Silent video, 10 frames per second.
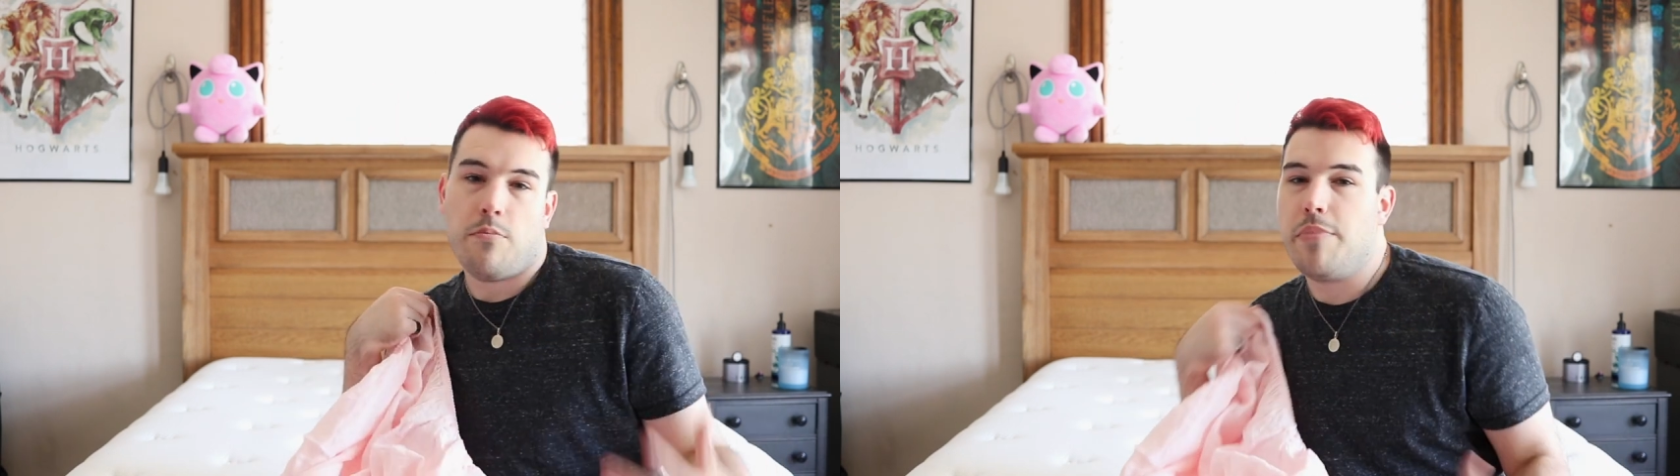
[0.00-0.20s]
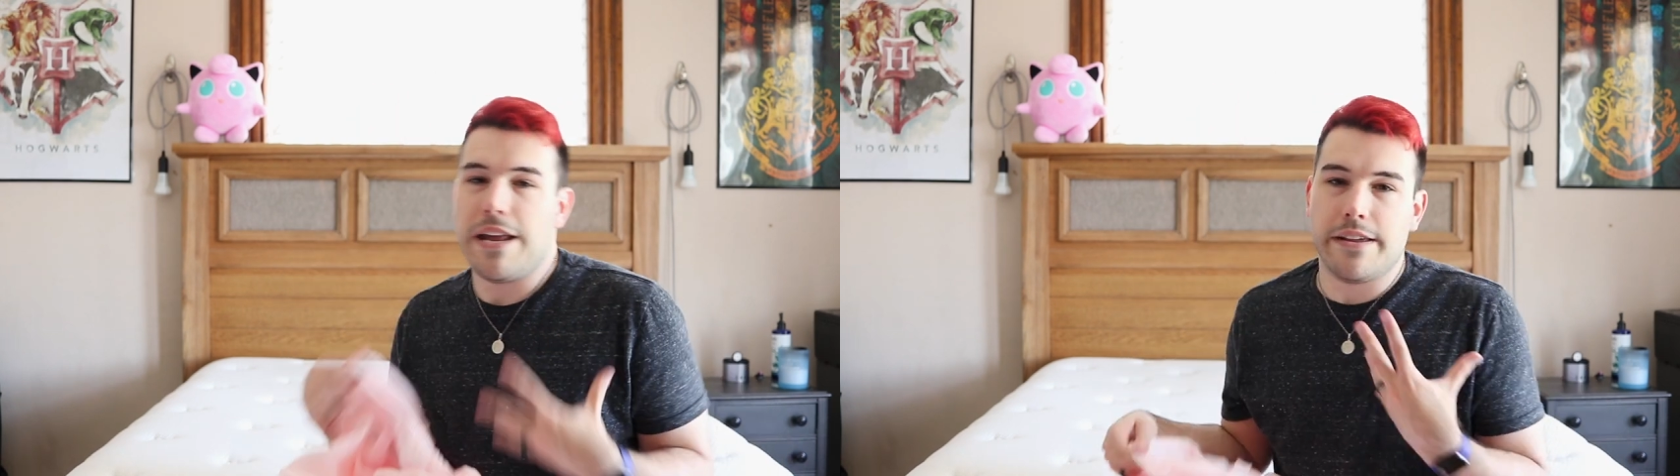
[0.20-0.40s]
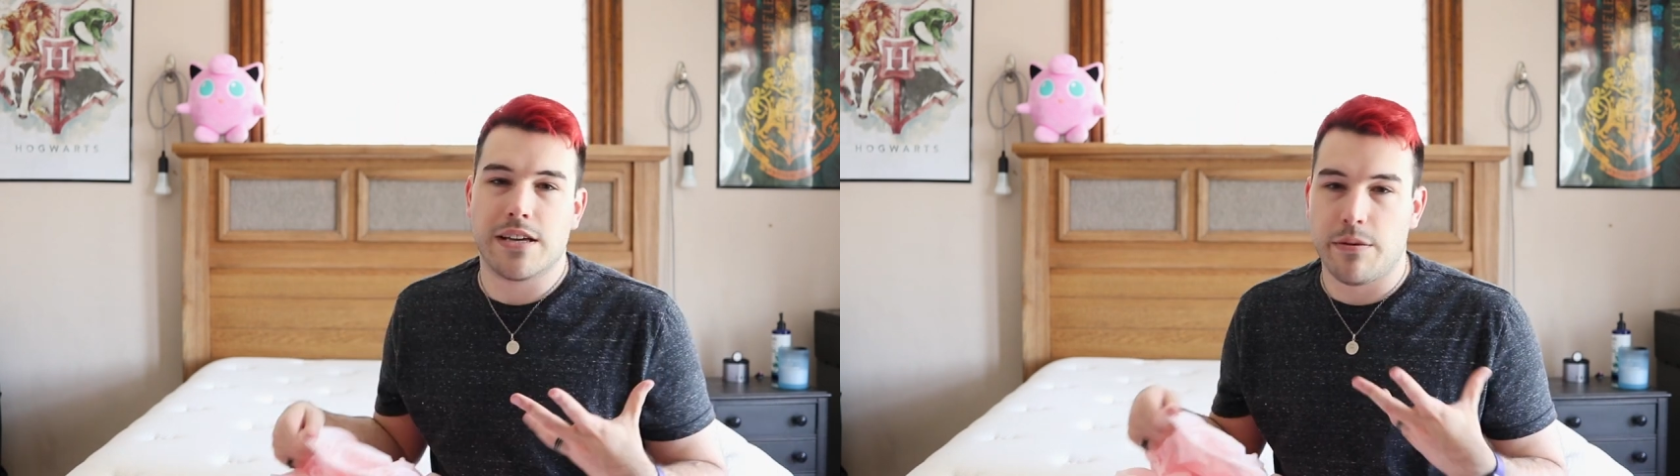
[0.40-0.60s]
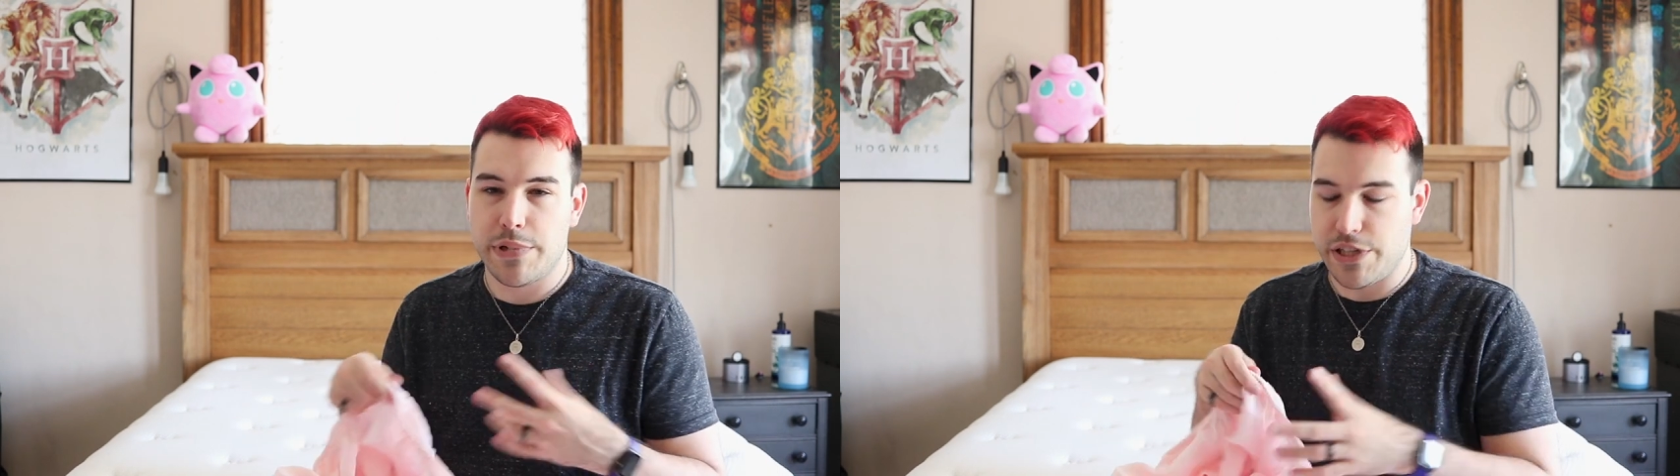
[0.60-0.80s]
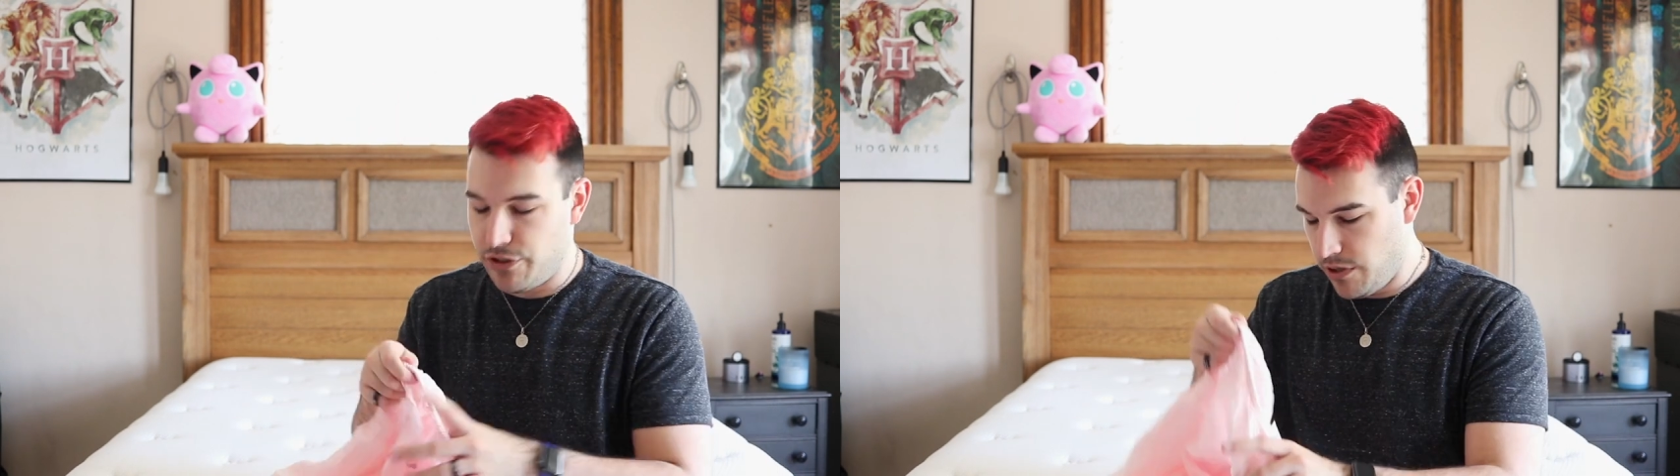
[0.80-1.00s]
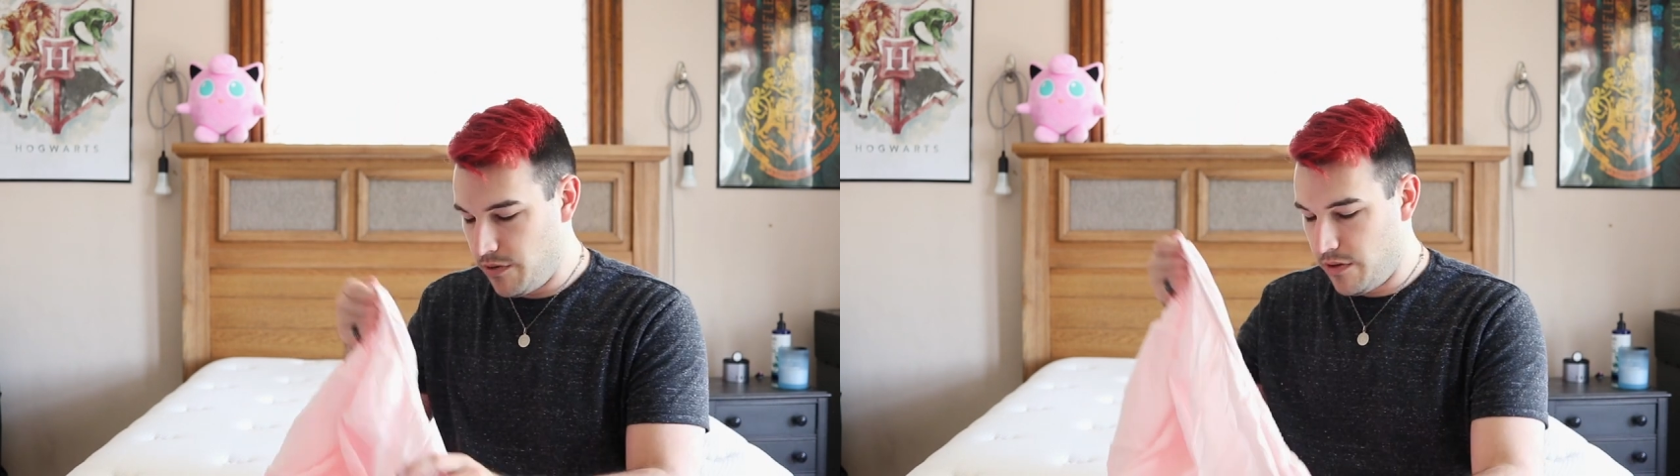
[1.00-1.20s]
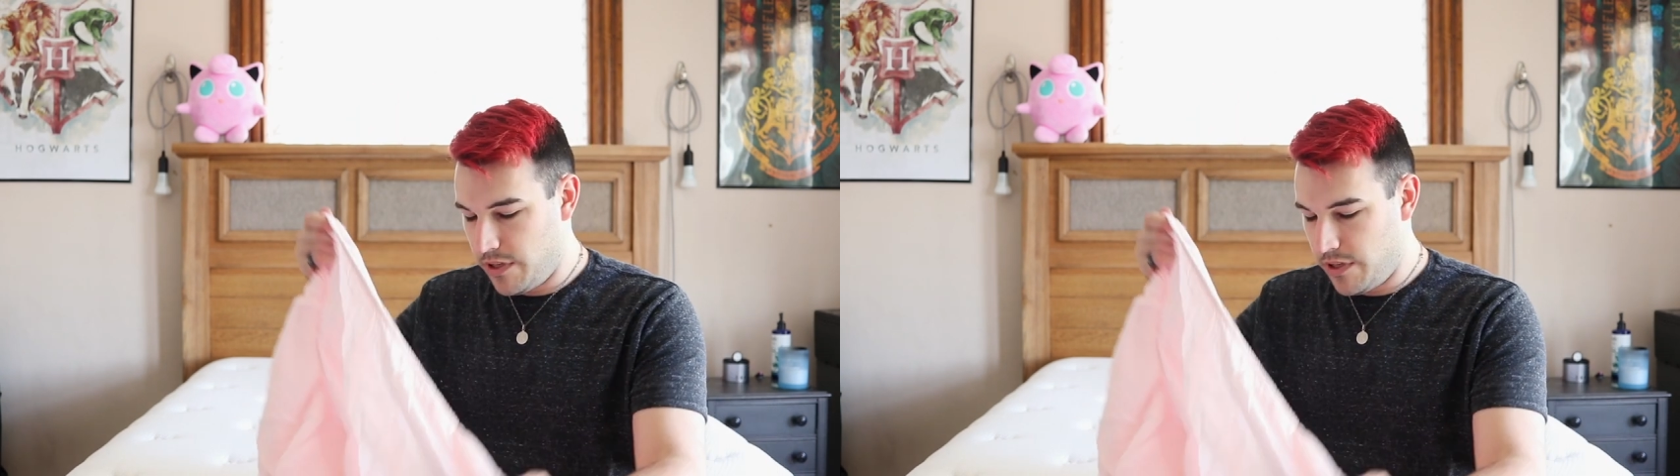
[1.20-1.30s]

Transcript: bedding companies do do